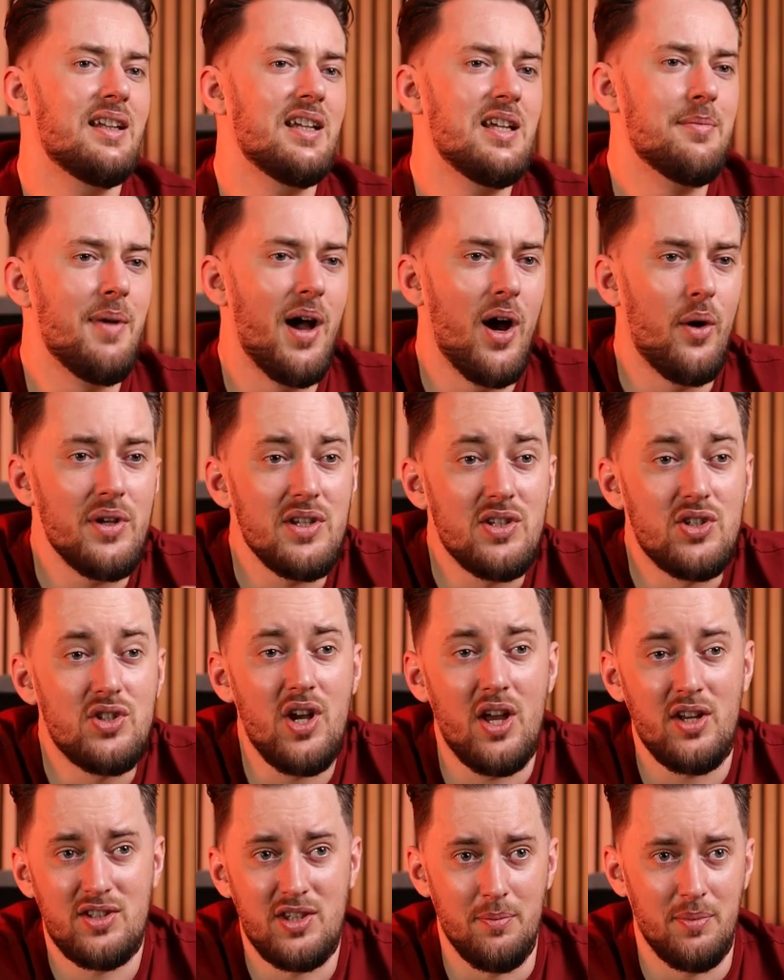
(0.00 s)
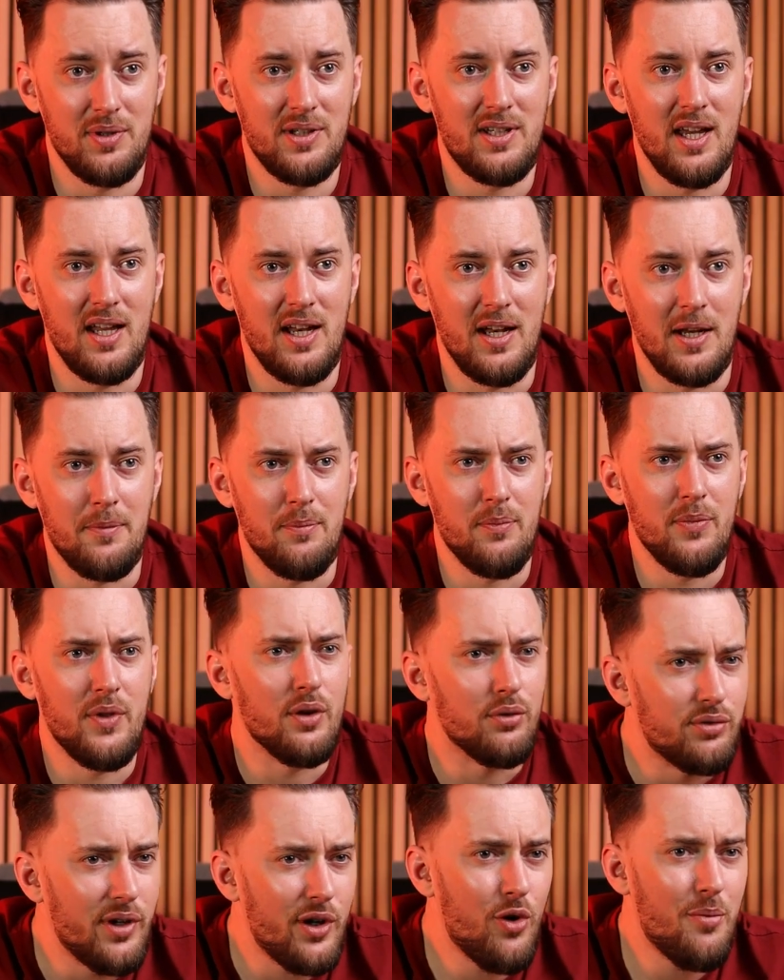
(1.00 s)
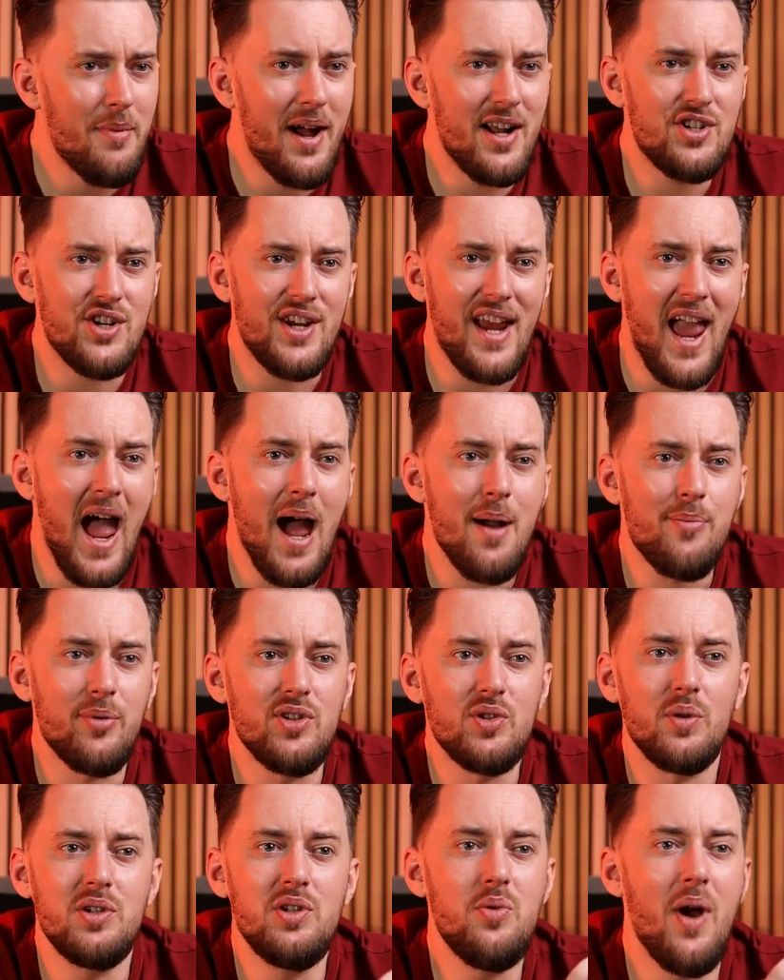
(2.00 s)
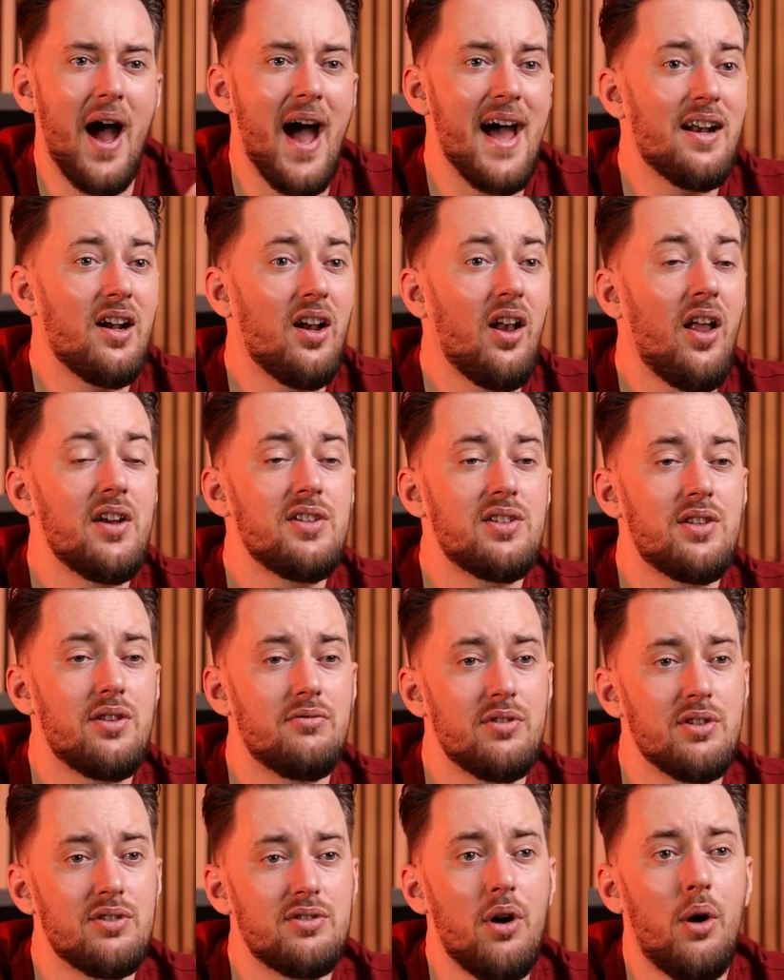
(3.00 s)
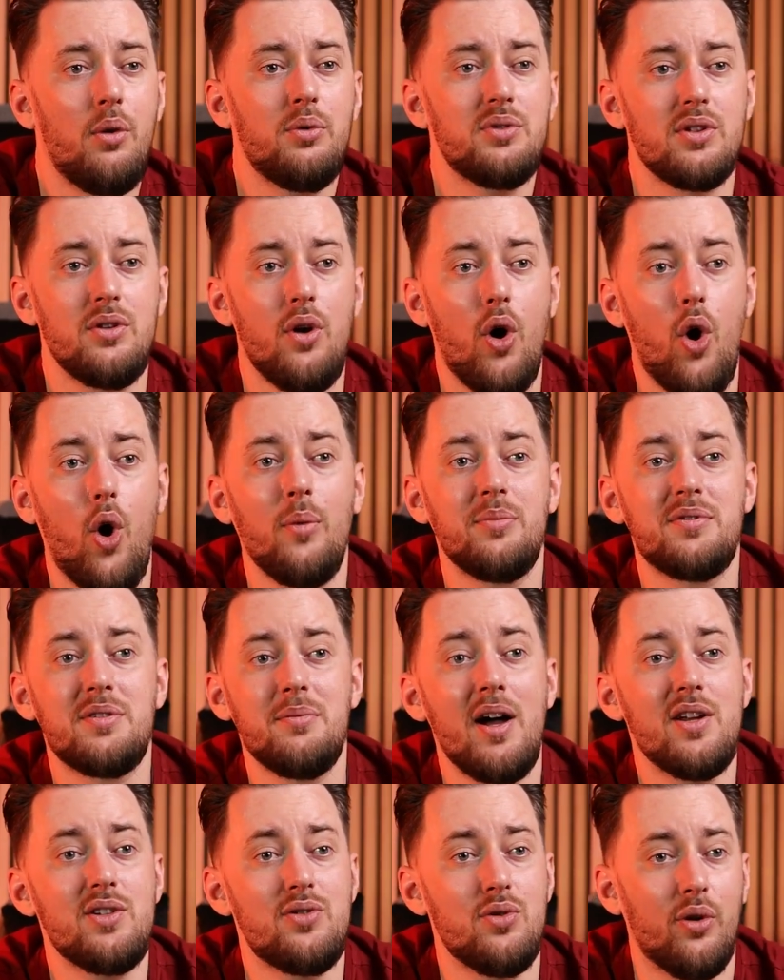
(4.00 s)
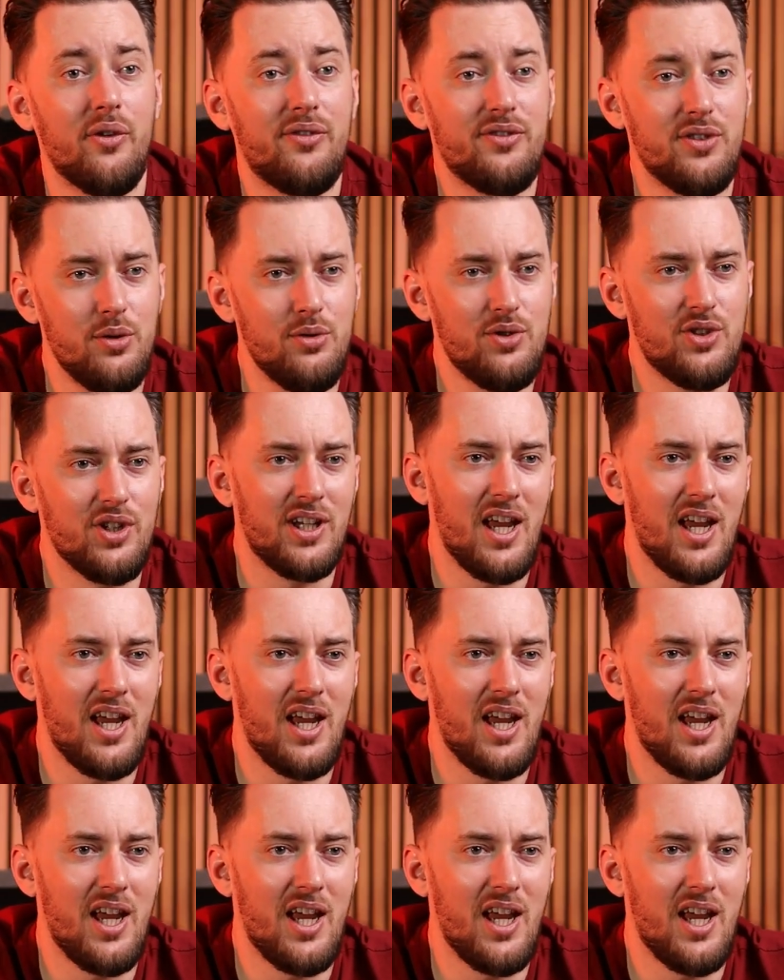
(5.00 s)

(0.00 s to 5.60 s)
an email is just the beginning. The real magic happens when you analyze the results and optimize your future